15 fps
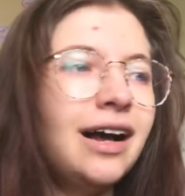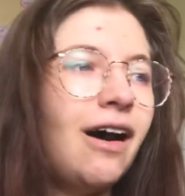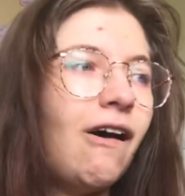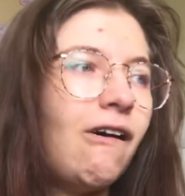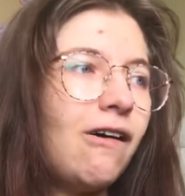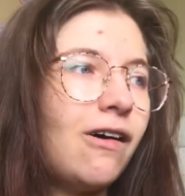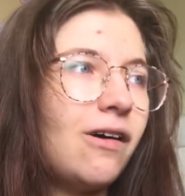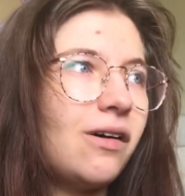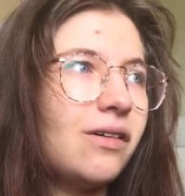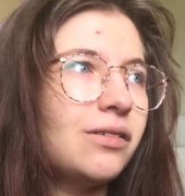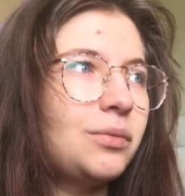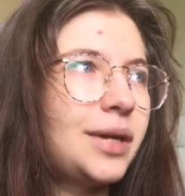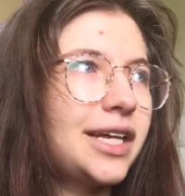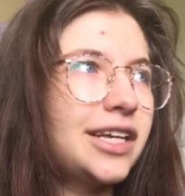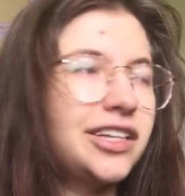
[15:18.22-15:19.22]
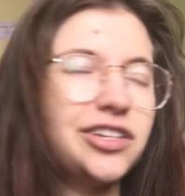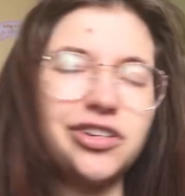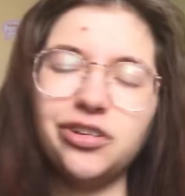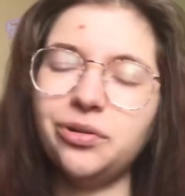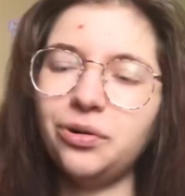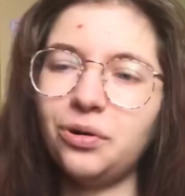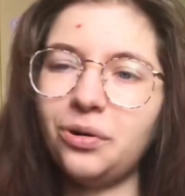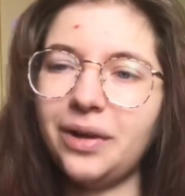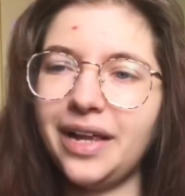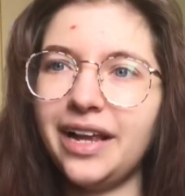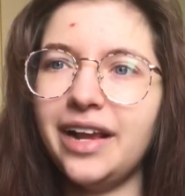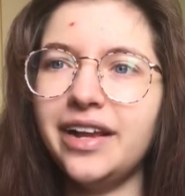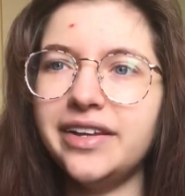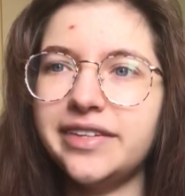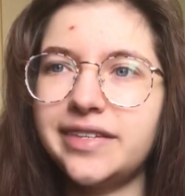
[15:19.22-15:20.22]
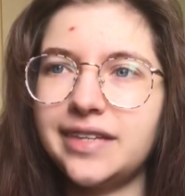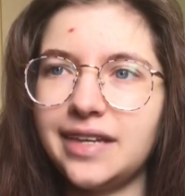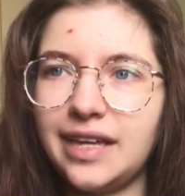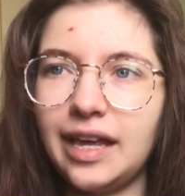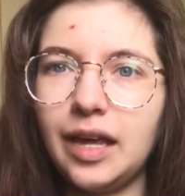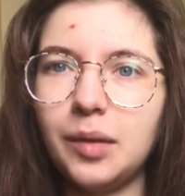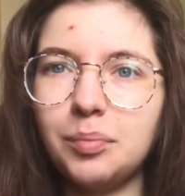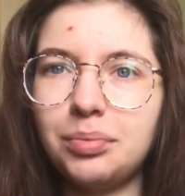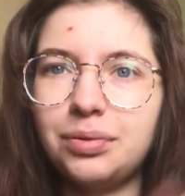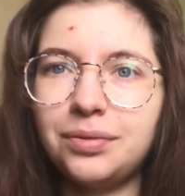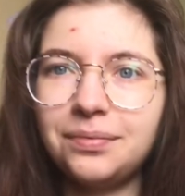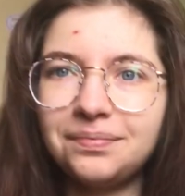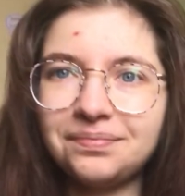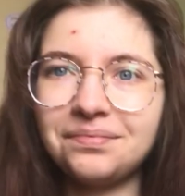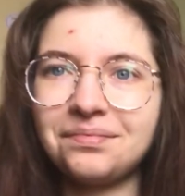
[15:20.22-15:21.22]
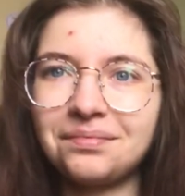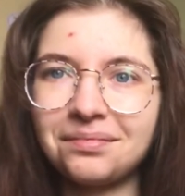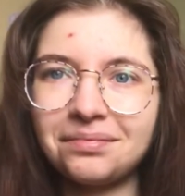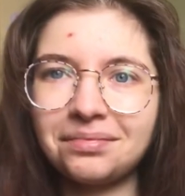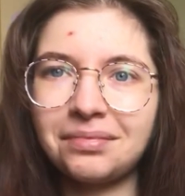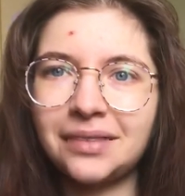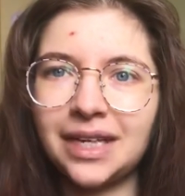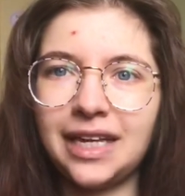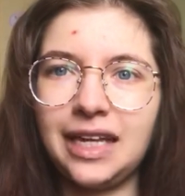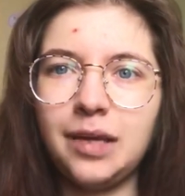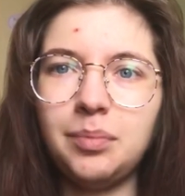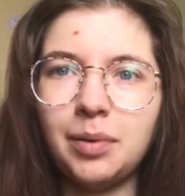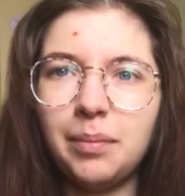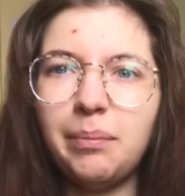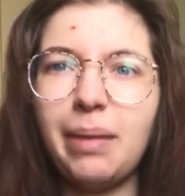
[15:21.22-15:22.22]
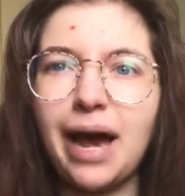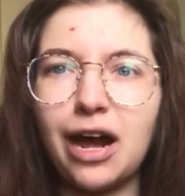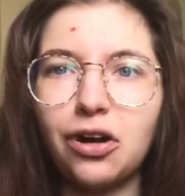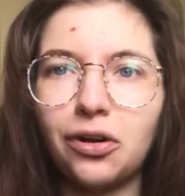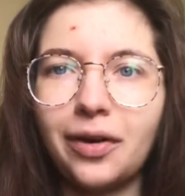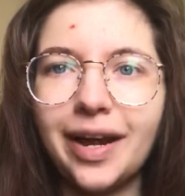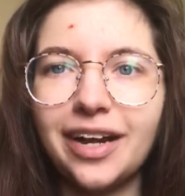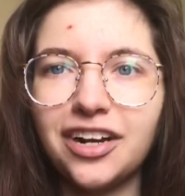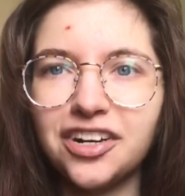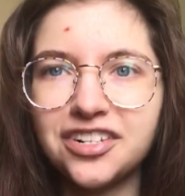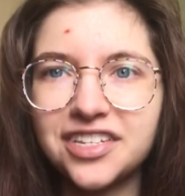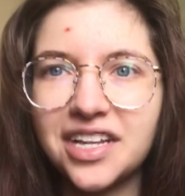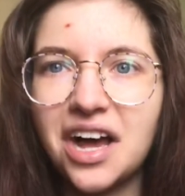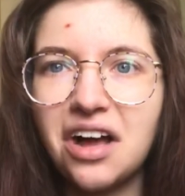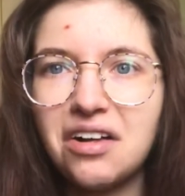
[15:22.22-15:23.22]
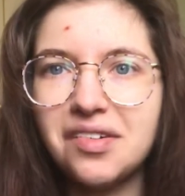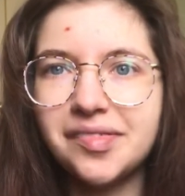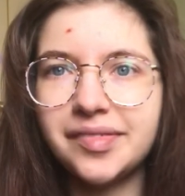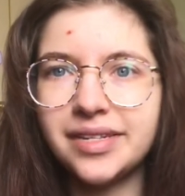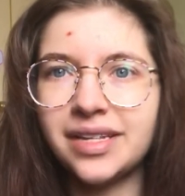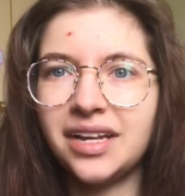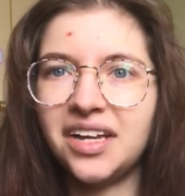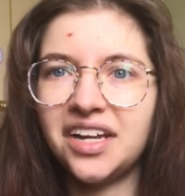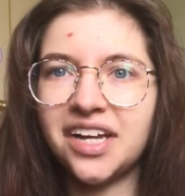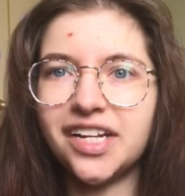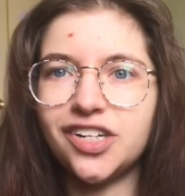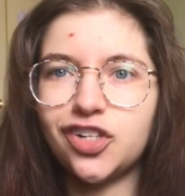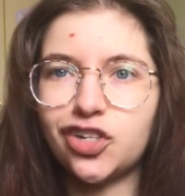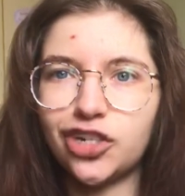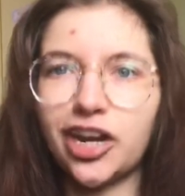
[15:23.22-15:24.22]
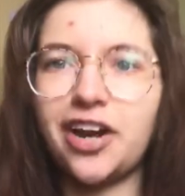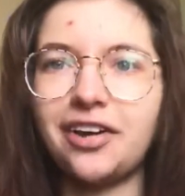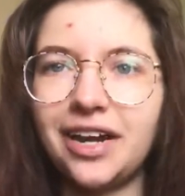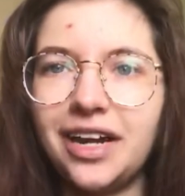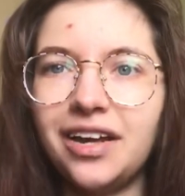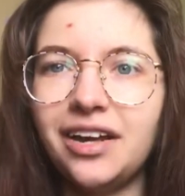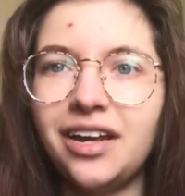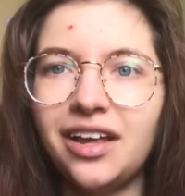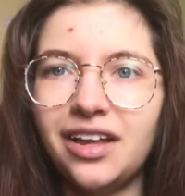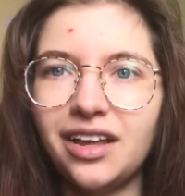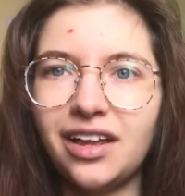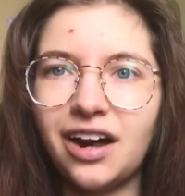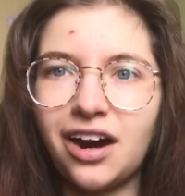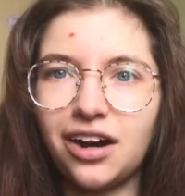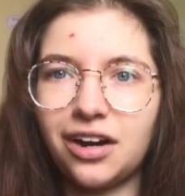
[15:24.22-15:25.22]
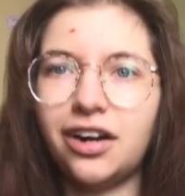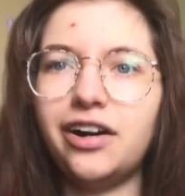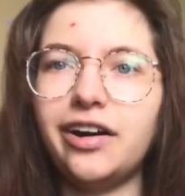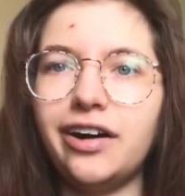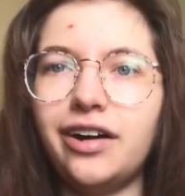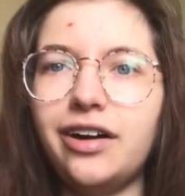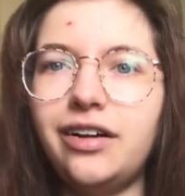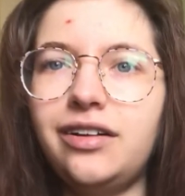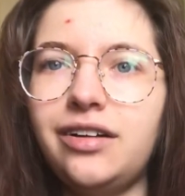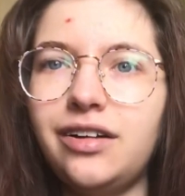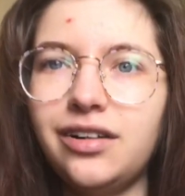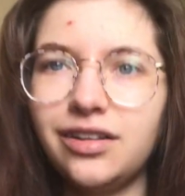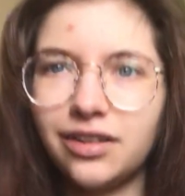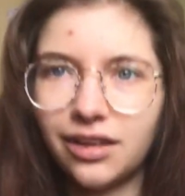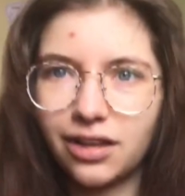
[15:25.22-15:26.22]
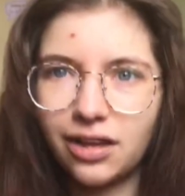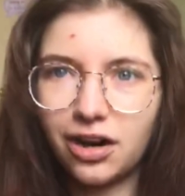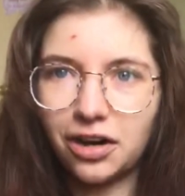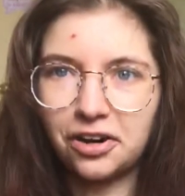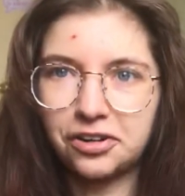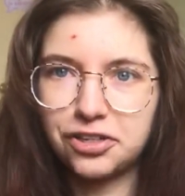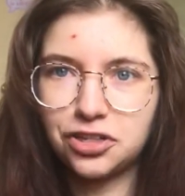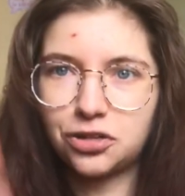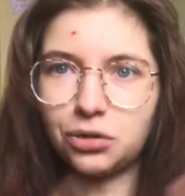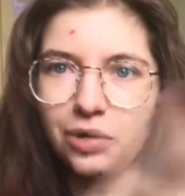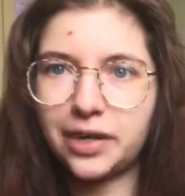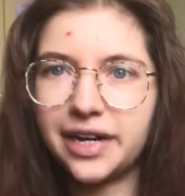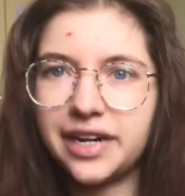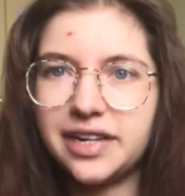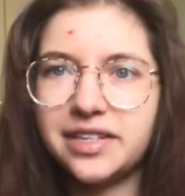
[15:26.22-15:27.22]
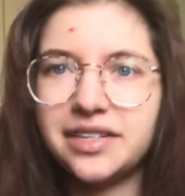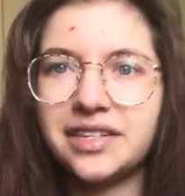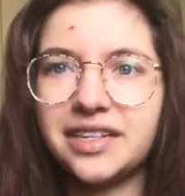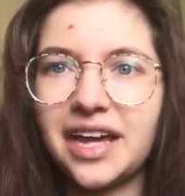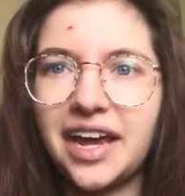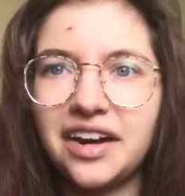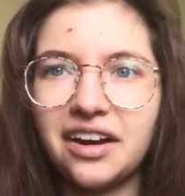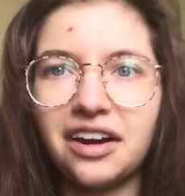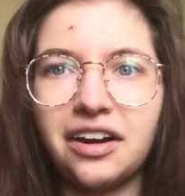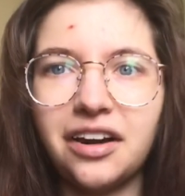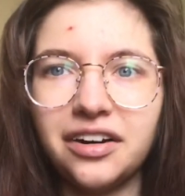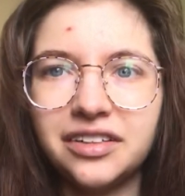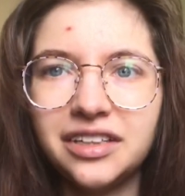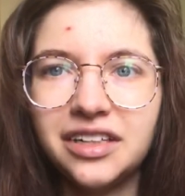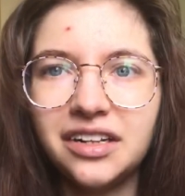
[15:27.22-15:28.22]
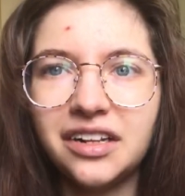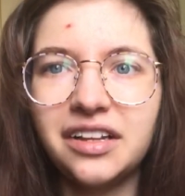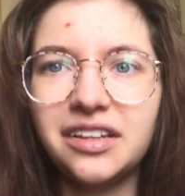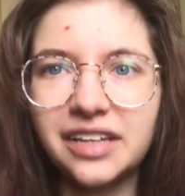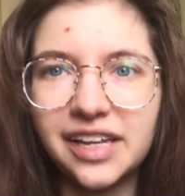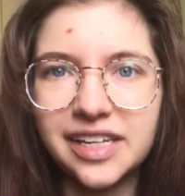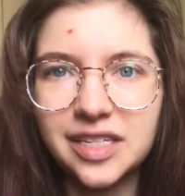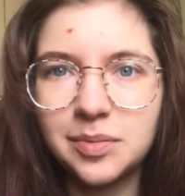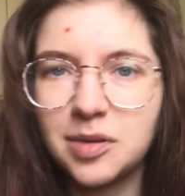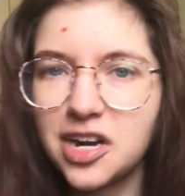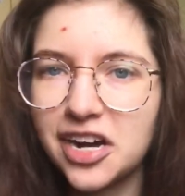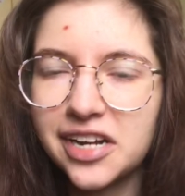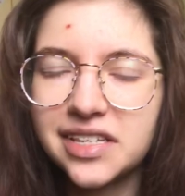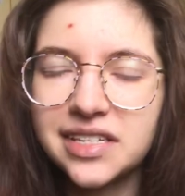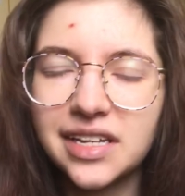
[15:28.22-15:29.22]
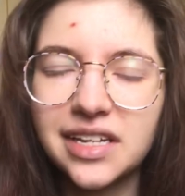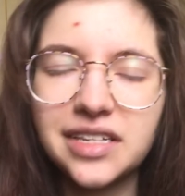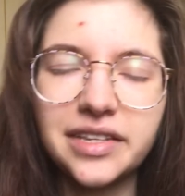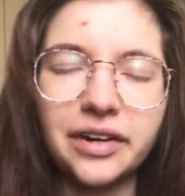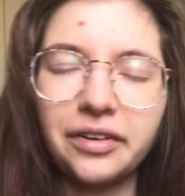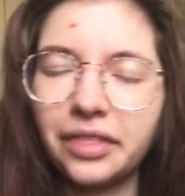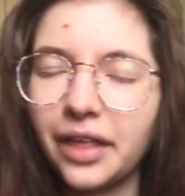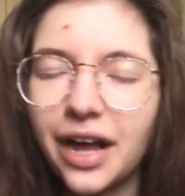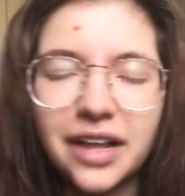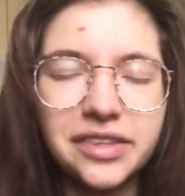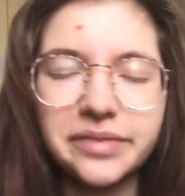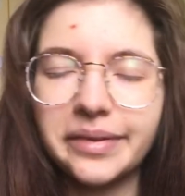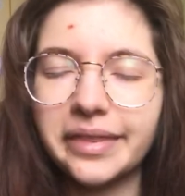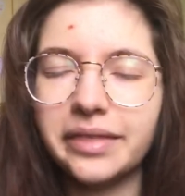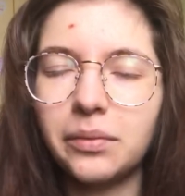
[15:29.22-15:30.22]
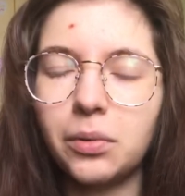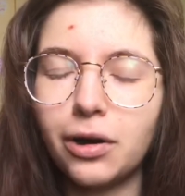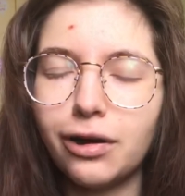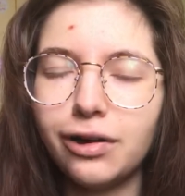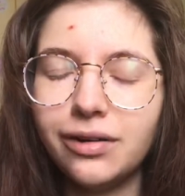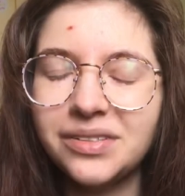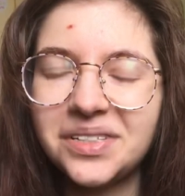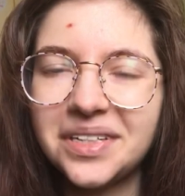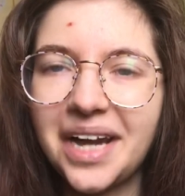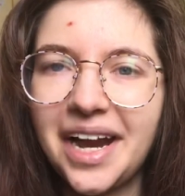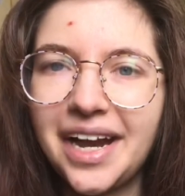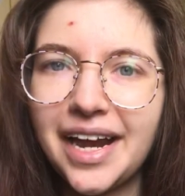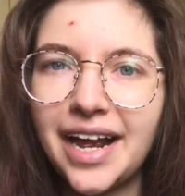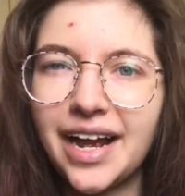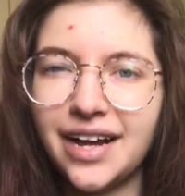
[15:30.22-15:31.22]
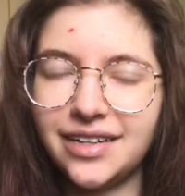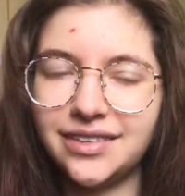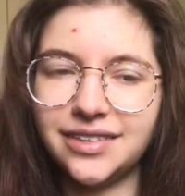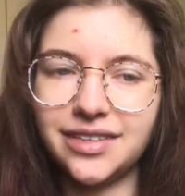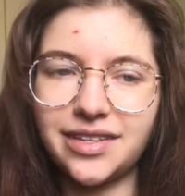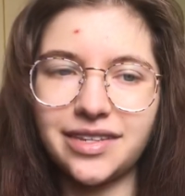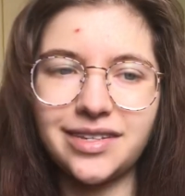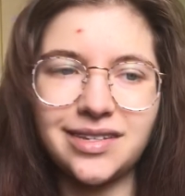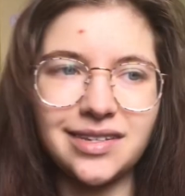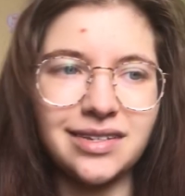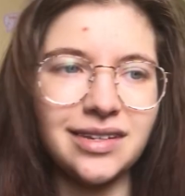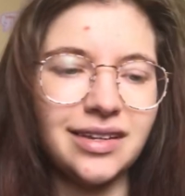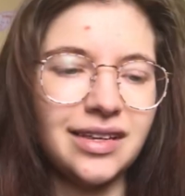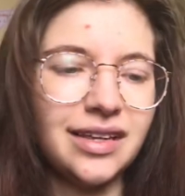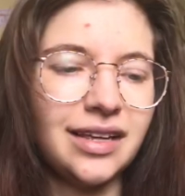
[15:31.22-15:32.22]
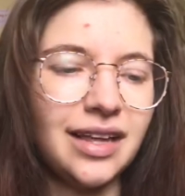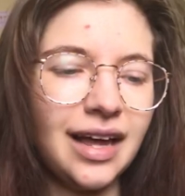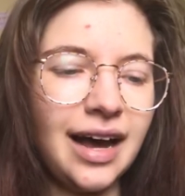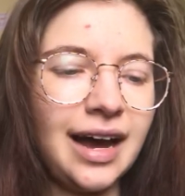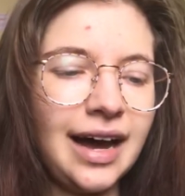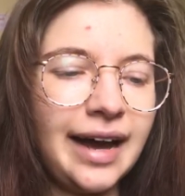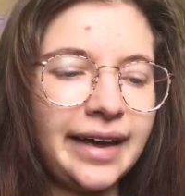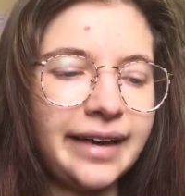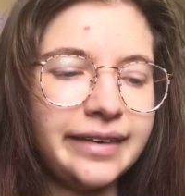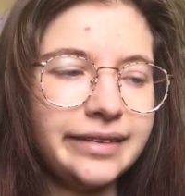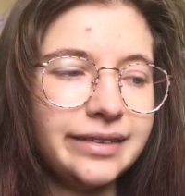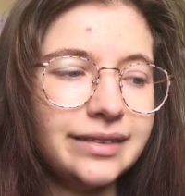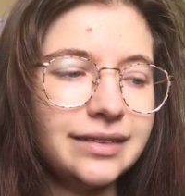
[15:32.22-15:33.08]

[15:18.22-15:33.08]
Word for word: all we can do is keep keep empowering ourselves and sharing our our stories and our experiences, our thoughts with the world. And I